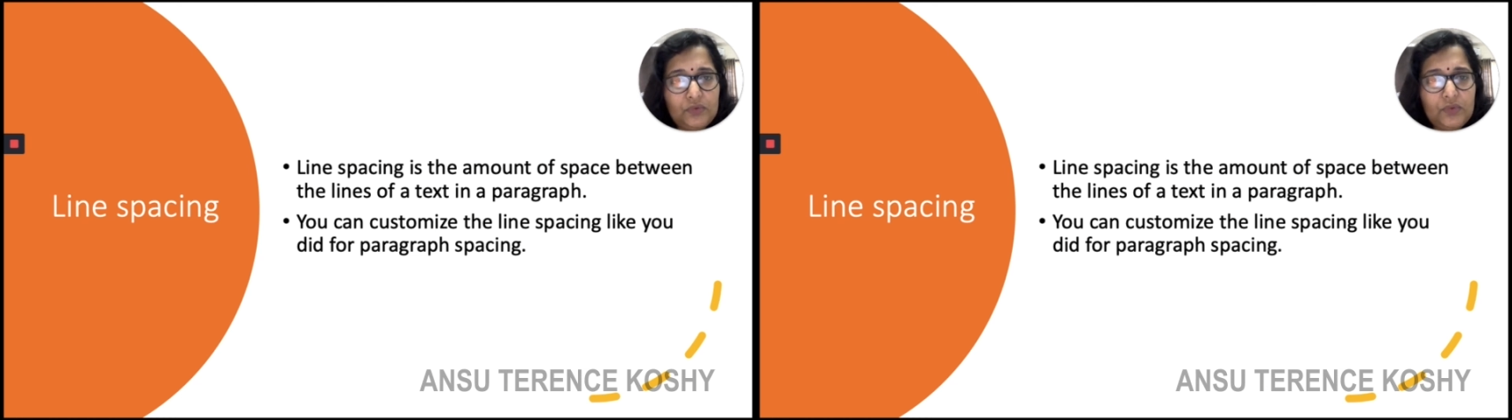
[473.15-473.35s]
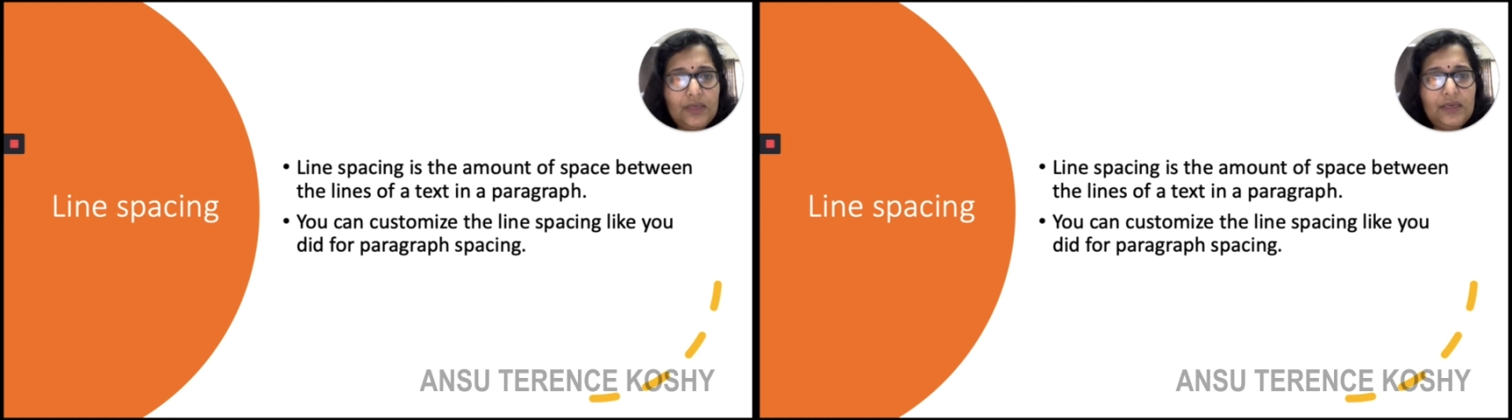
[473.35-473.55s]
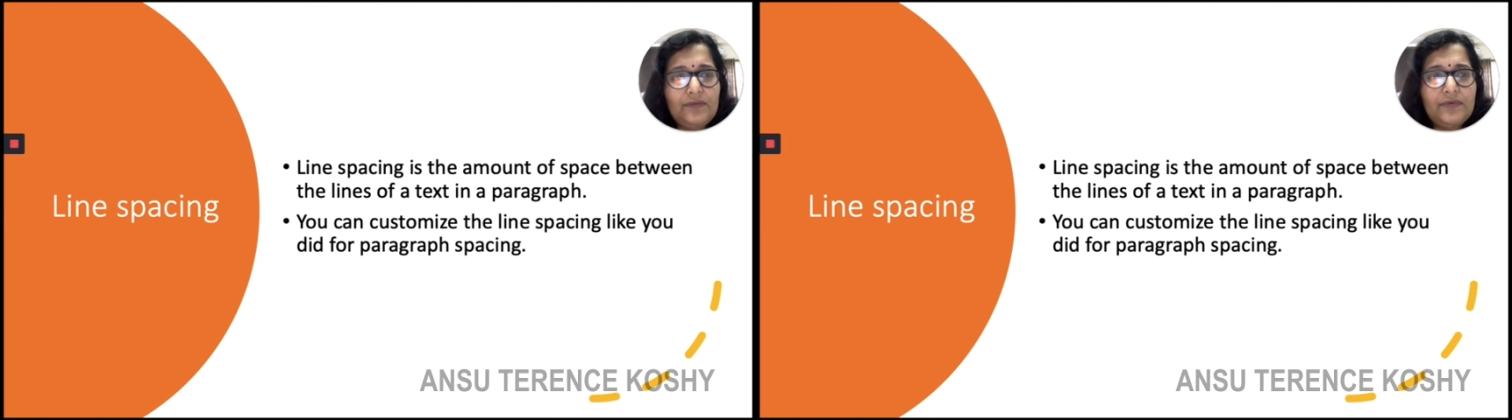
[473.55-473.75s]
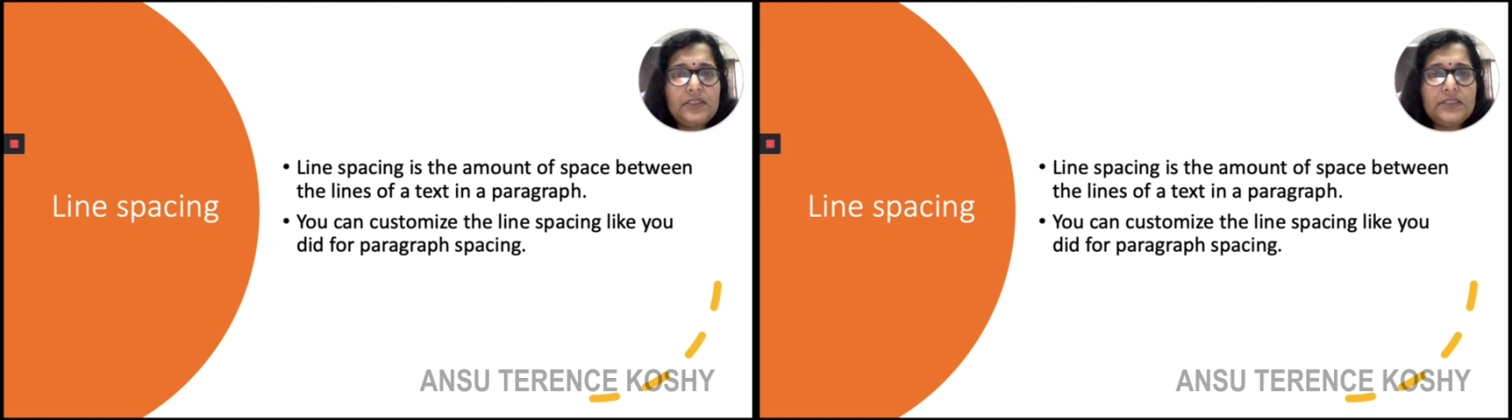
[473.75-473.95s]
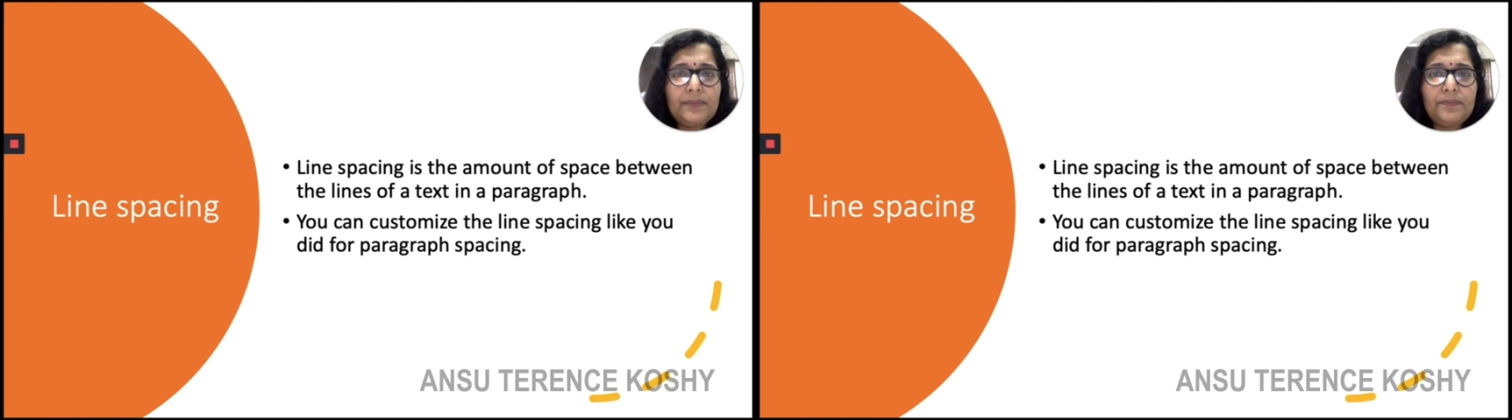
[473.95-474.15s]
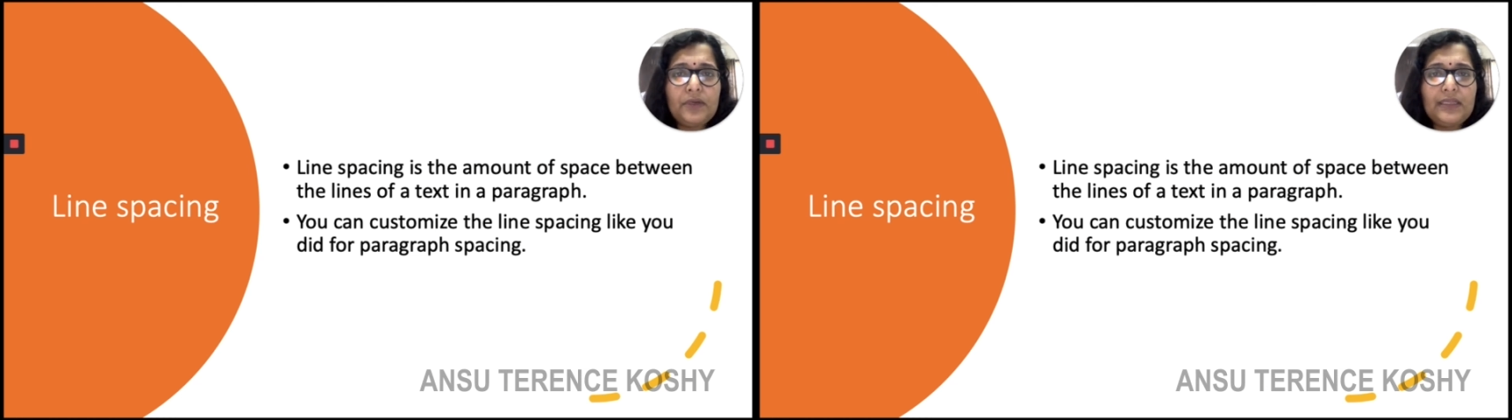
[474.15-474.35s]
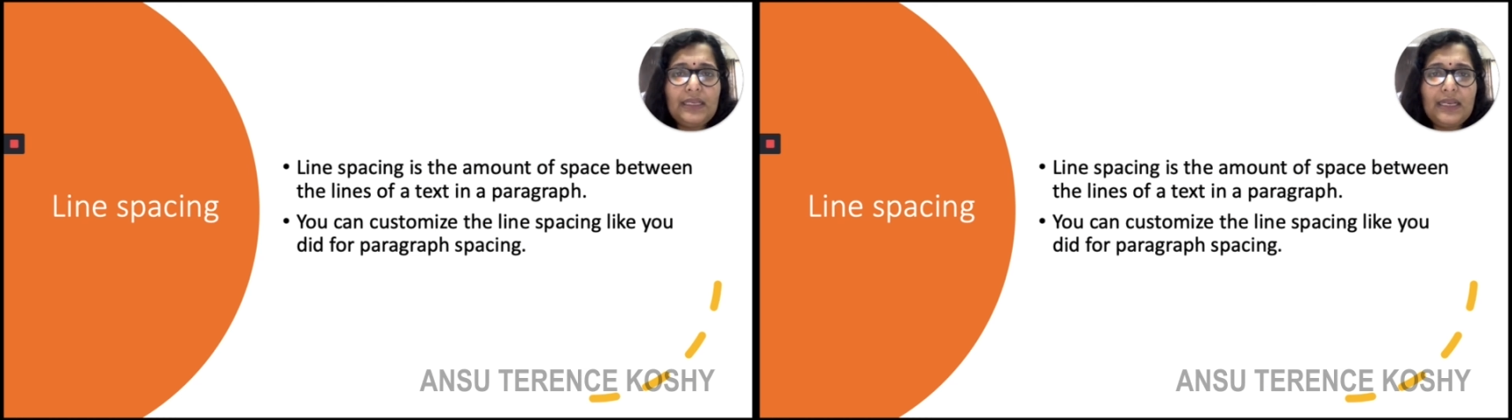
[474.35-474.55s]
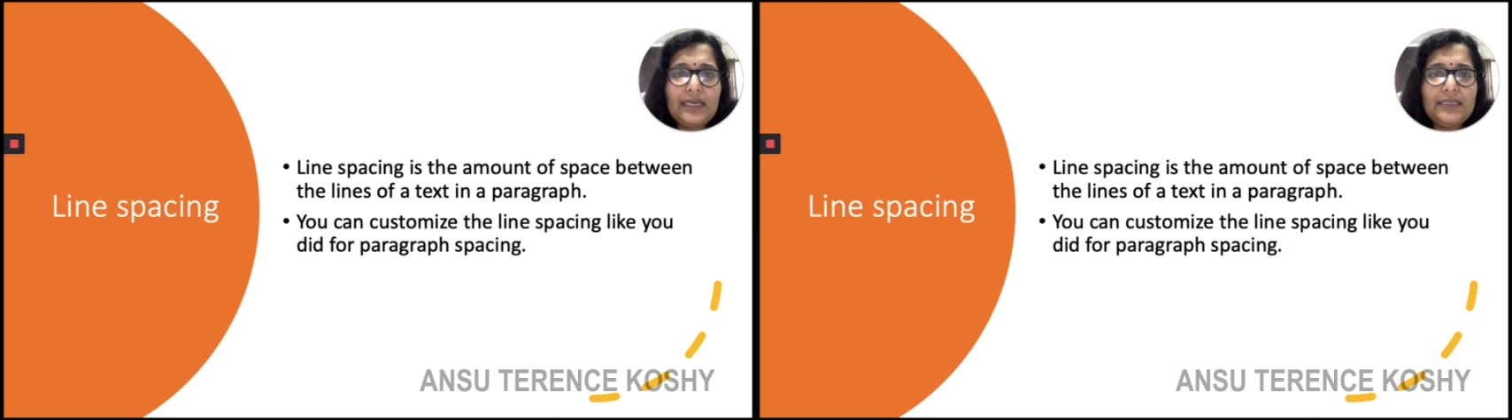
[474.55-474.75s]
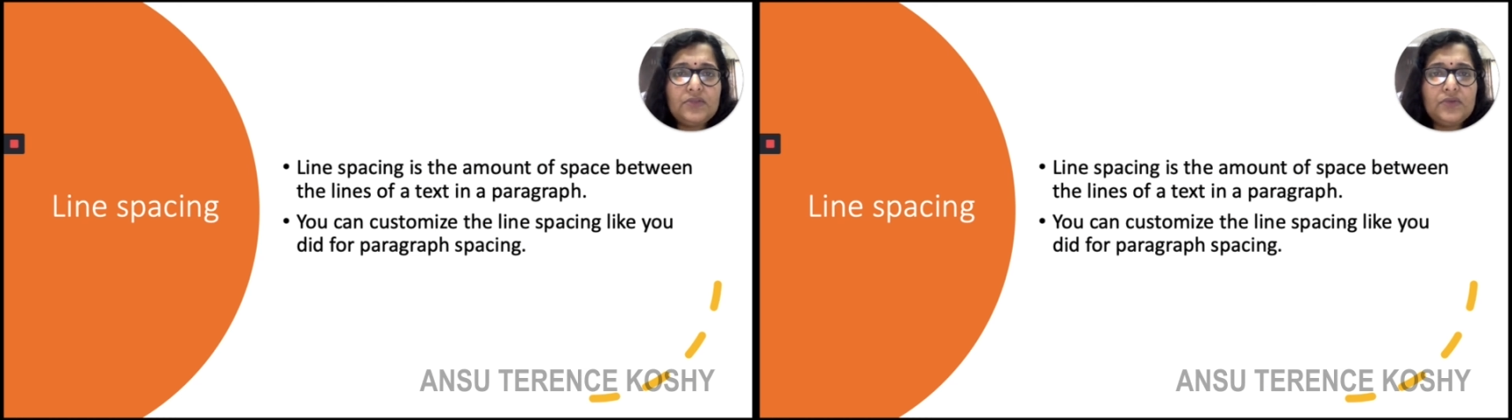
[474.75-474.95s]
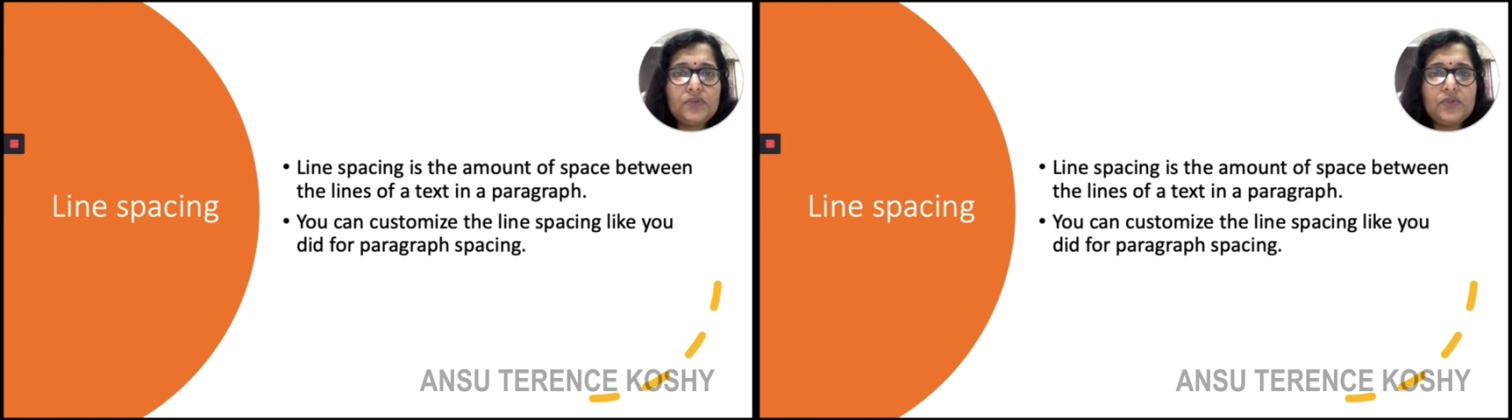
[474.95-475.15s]
You can even separate the lines
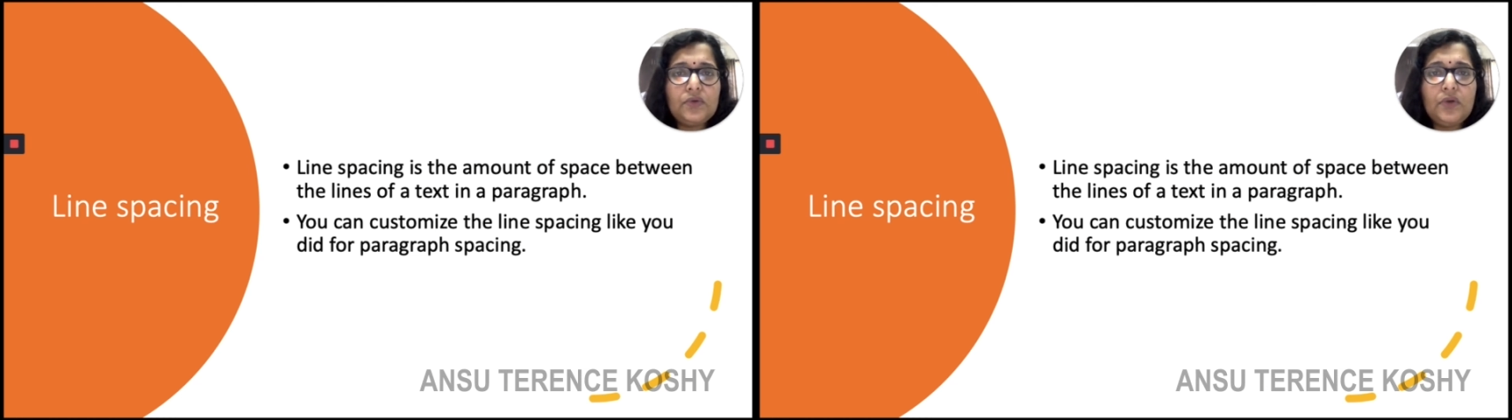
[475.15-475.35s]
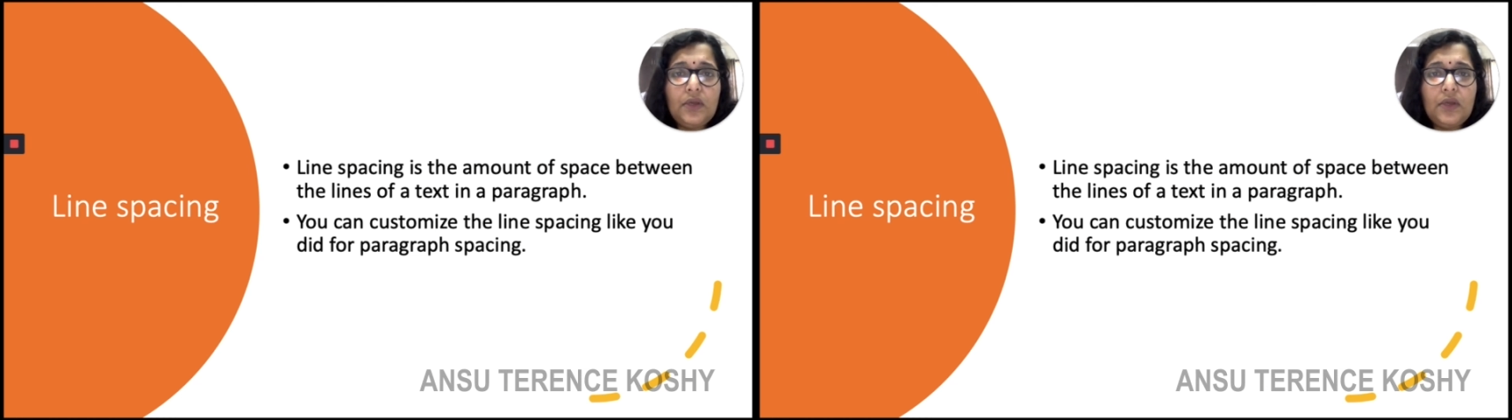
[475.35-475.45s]
also